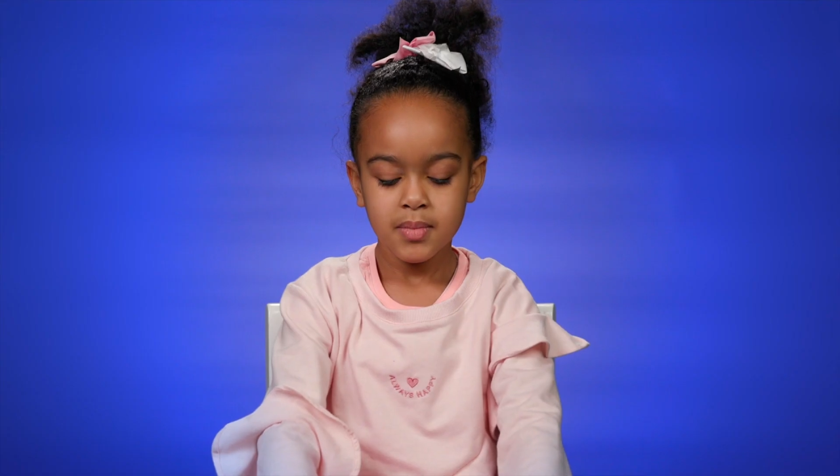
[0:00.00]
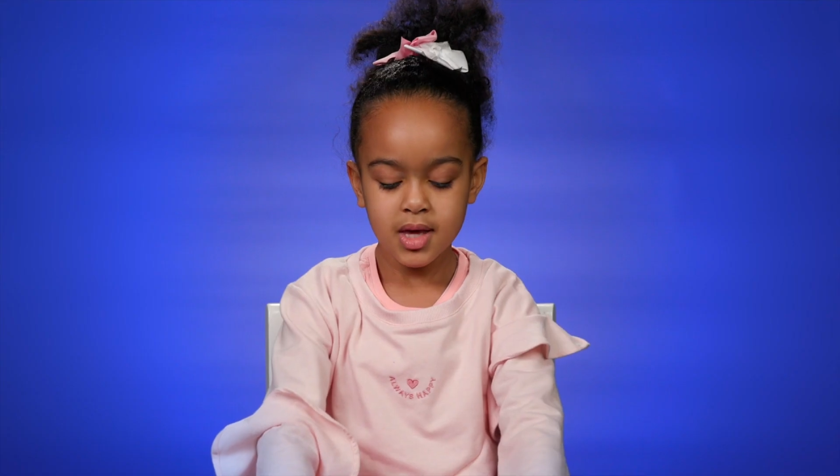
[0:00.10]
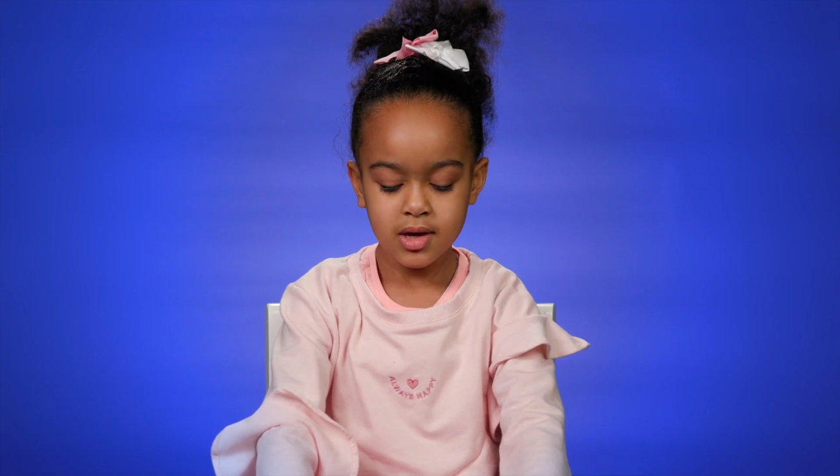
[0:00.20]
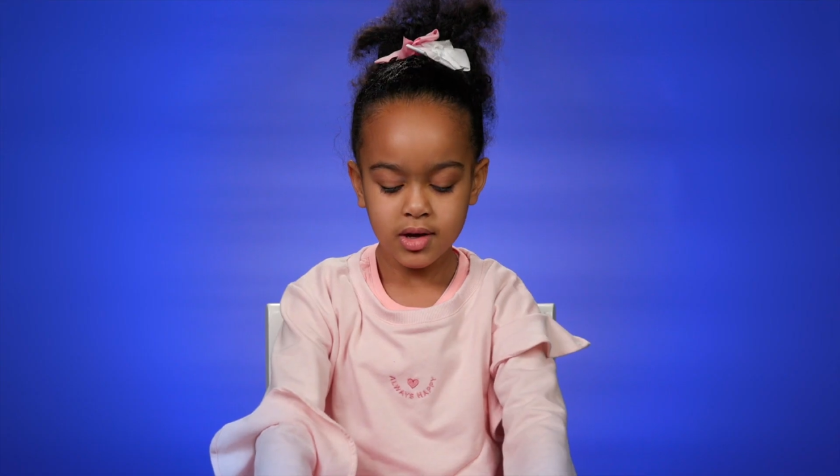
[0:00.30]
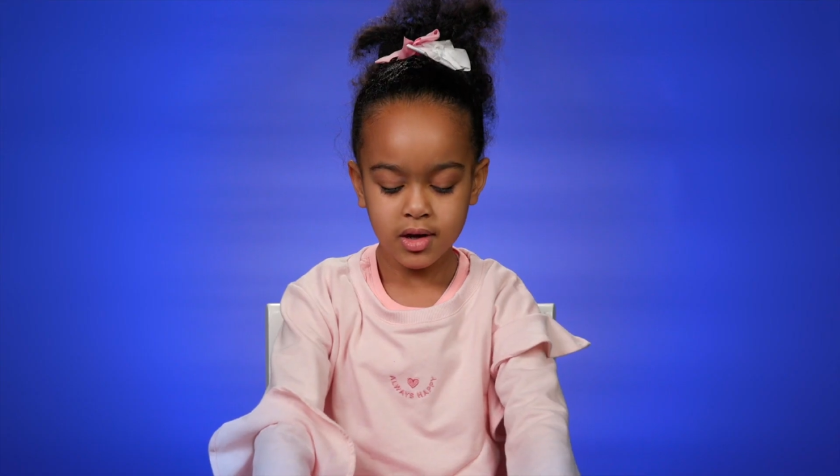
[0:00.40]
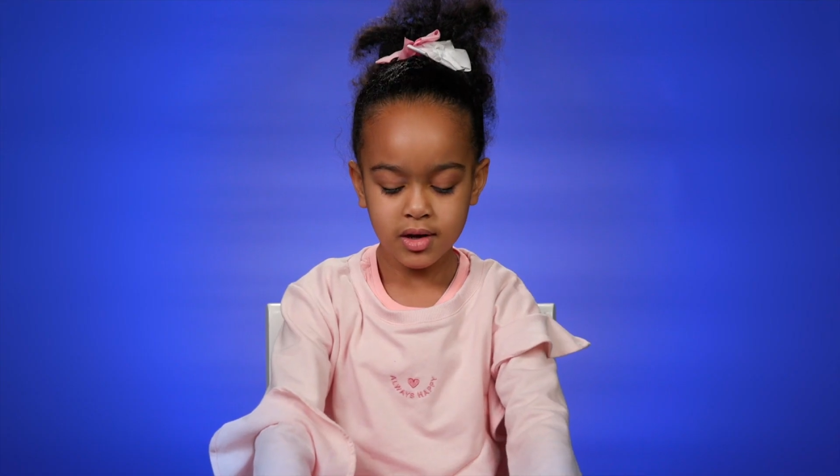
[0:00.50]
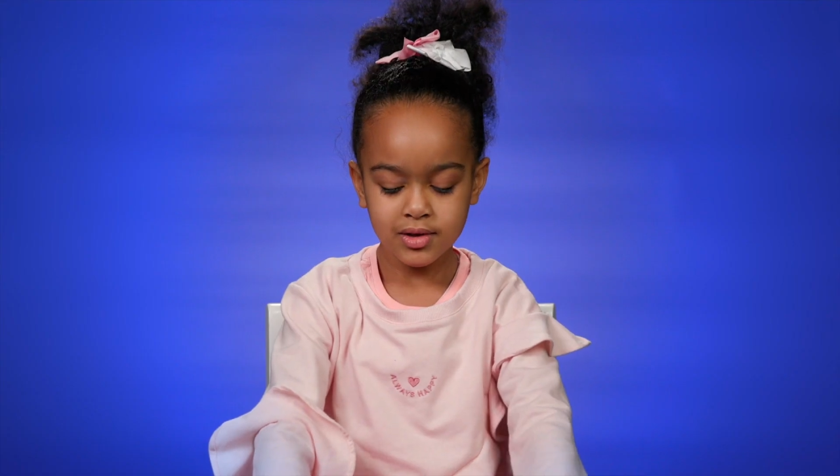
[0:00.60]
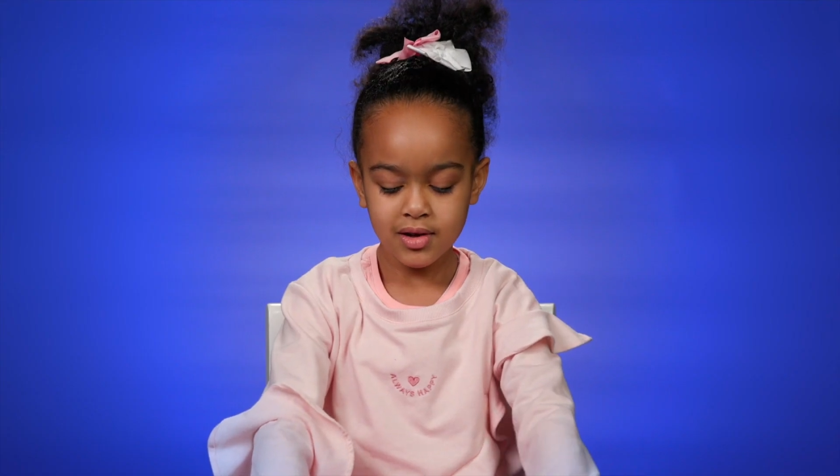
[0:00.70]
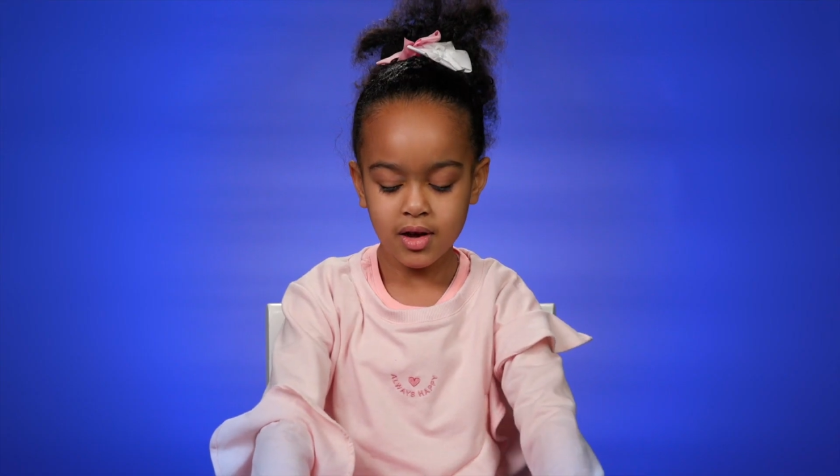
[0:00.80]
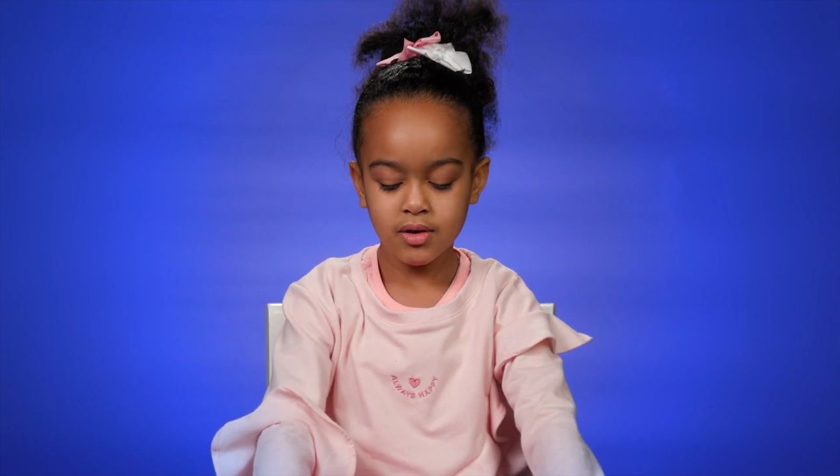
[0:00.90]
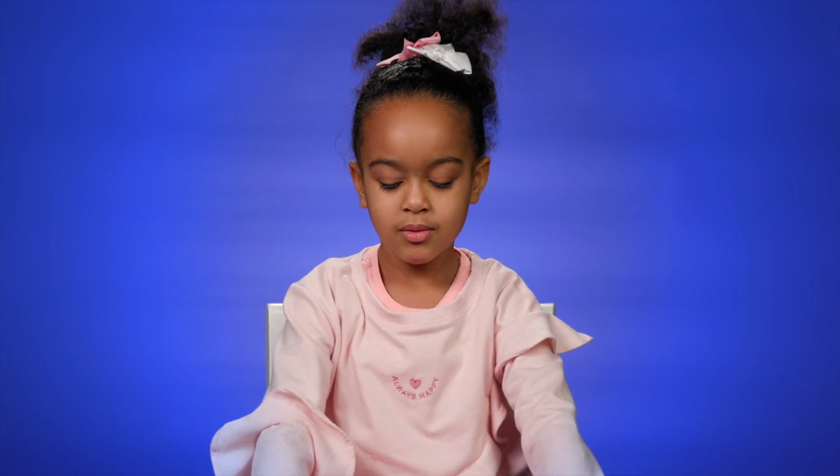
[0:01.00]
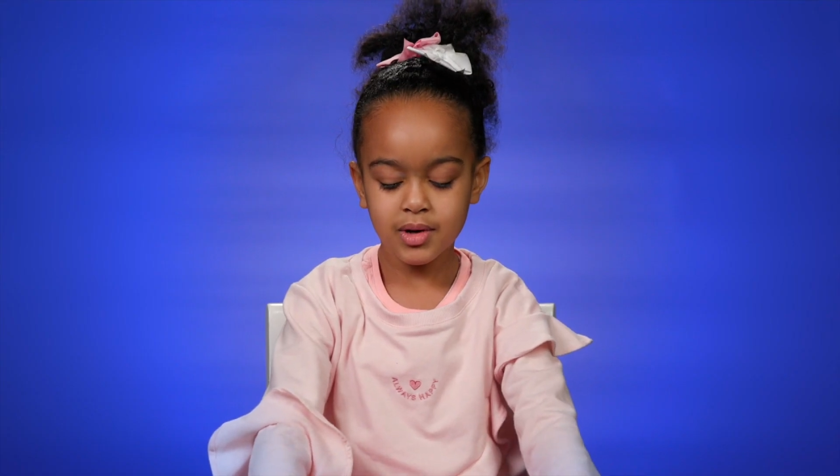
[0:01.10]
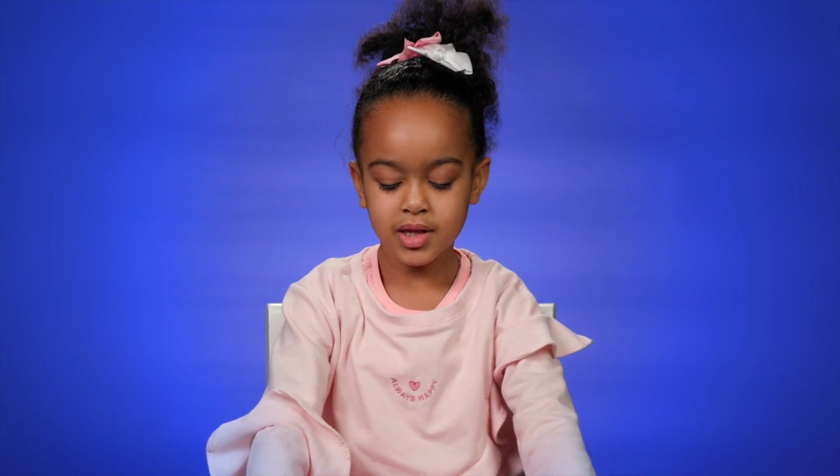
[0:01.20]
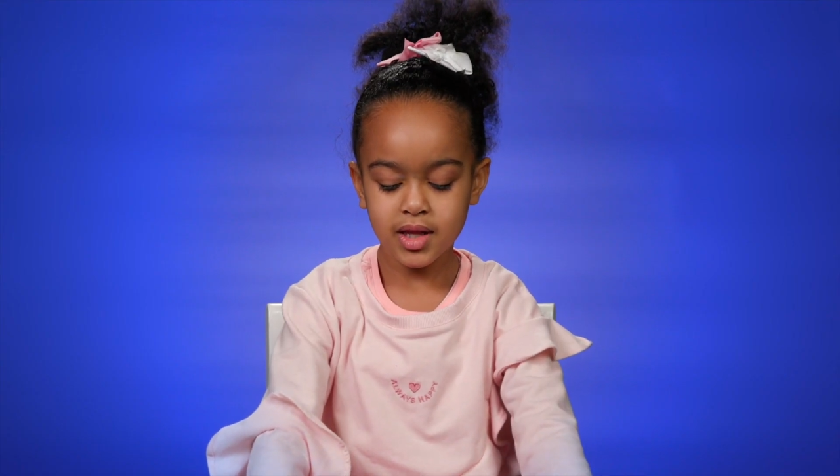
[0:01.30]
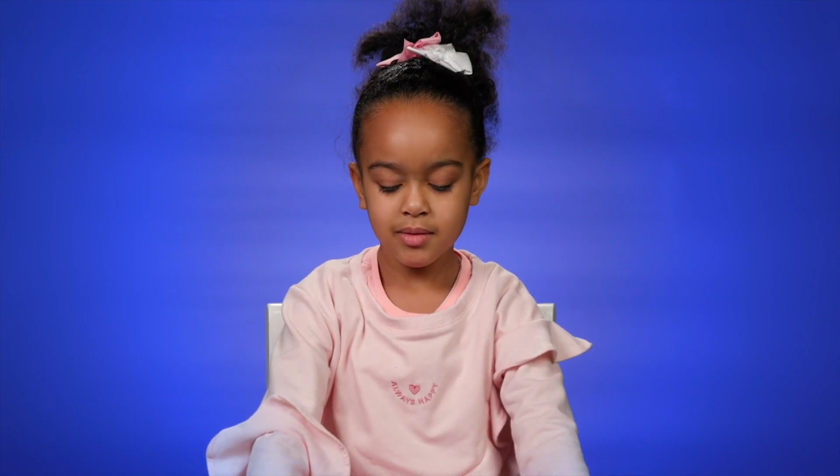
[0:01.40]
Because I don't
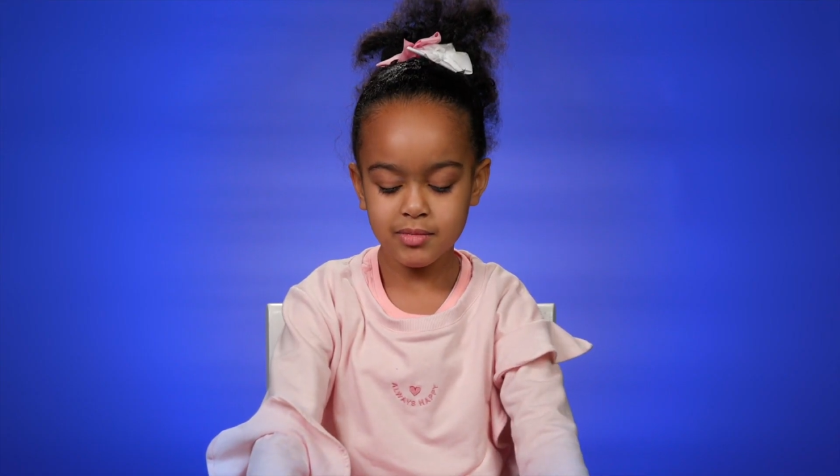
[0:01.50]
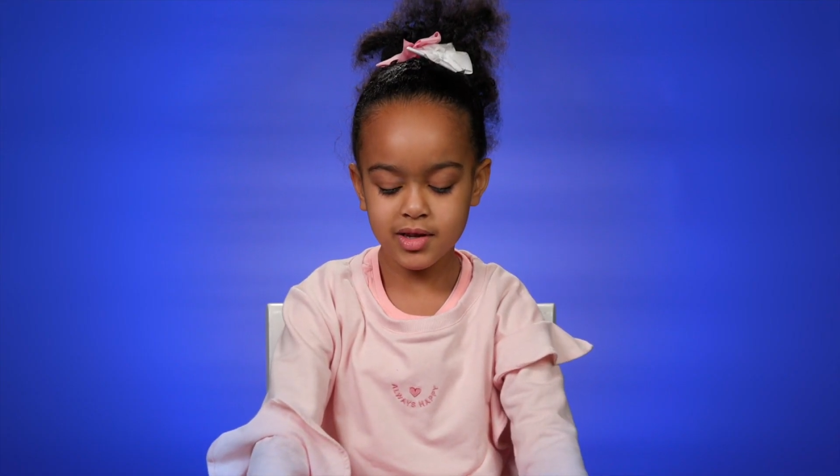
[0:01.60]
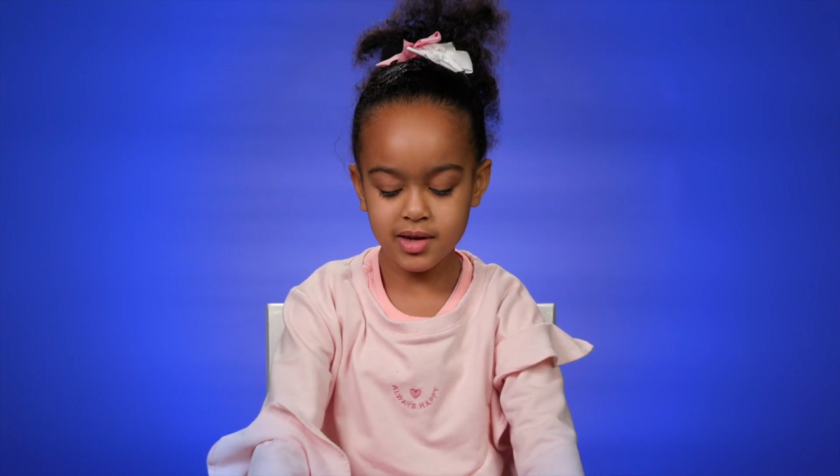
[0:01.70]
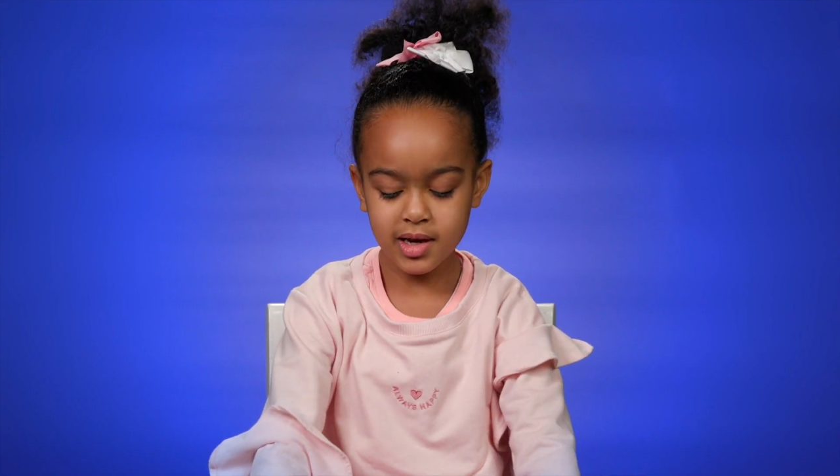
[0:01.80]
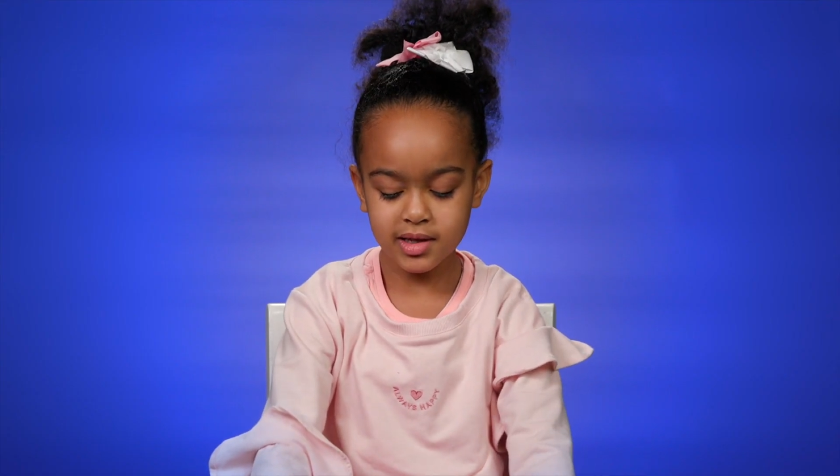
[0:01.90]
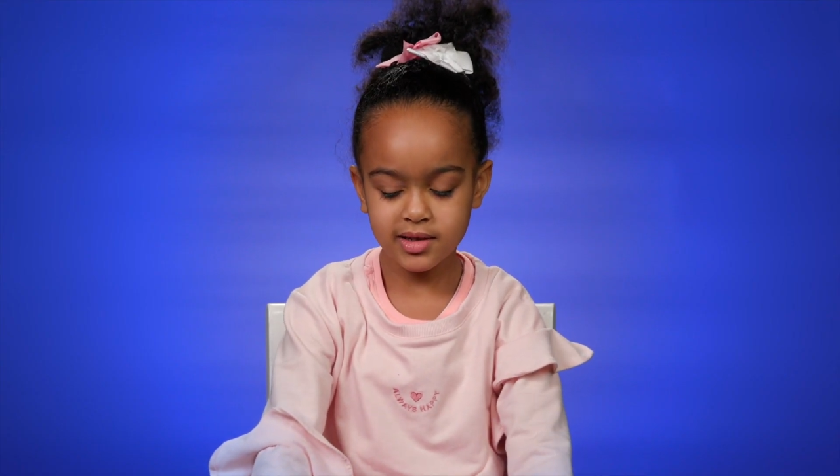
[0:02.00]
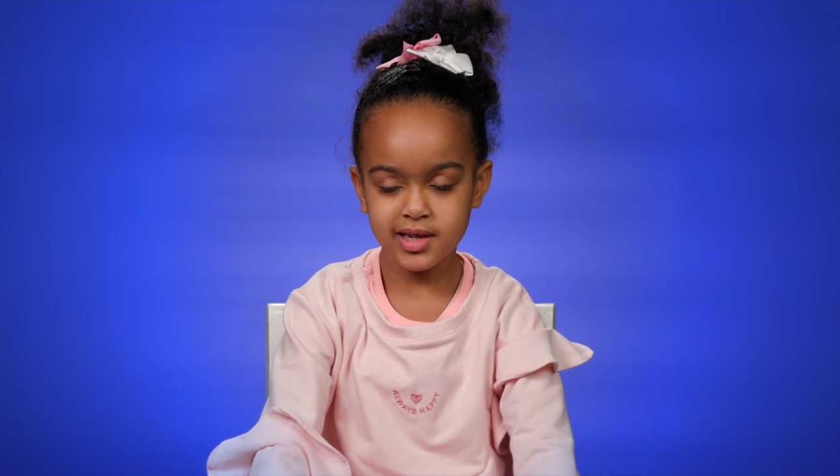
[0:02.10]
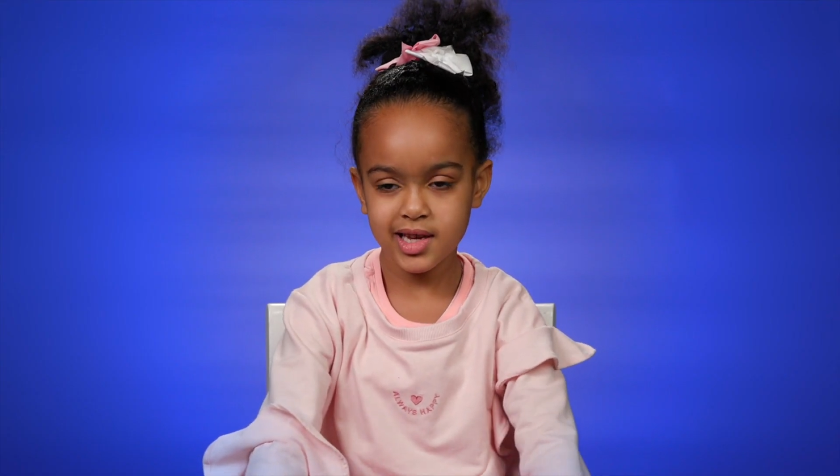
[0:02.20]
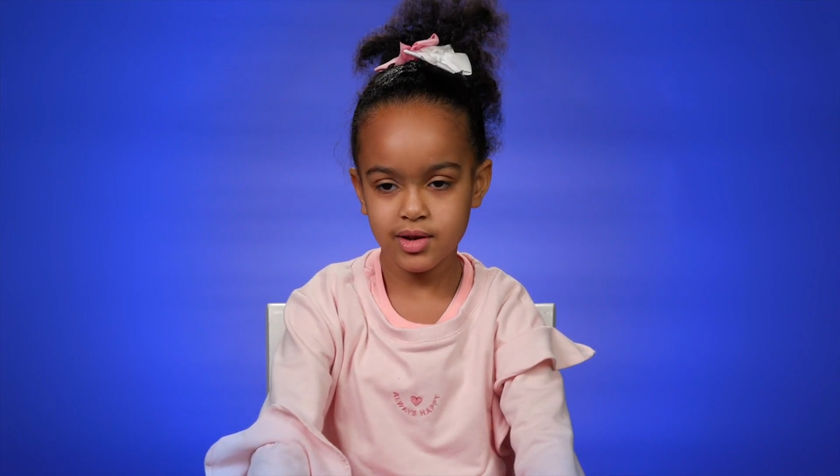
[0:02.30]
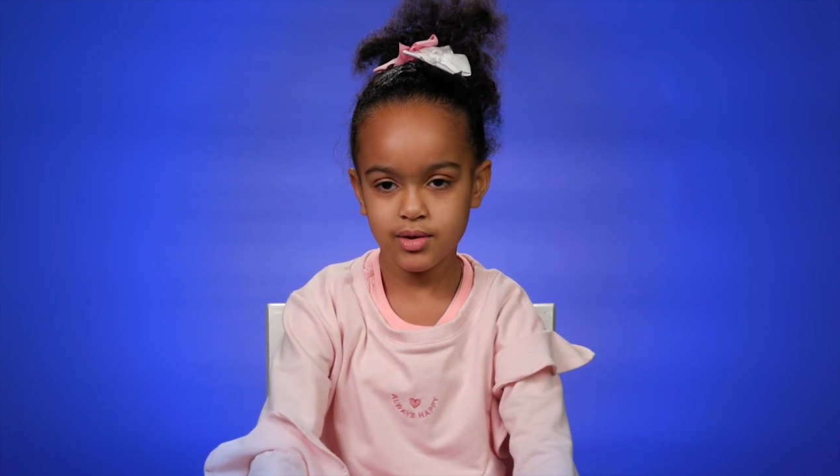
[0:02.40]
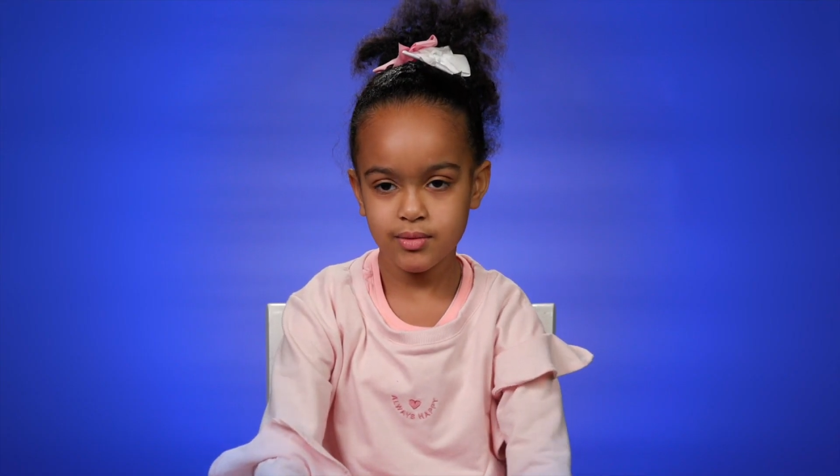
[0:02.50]
want them to get sick.